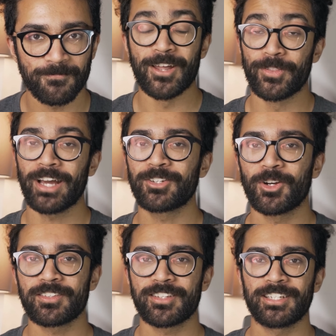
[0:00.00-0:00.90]
Now that
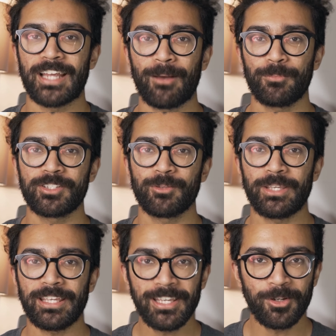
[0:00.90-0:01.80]
constant happened to be